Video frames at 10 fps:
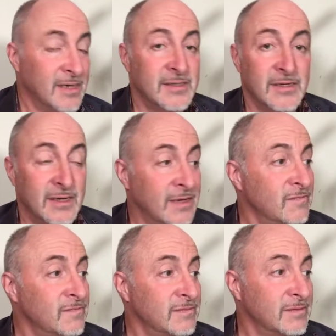that
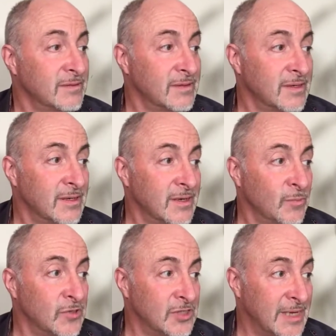love
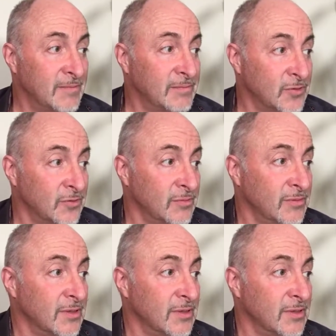will step through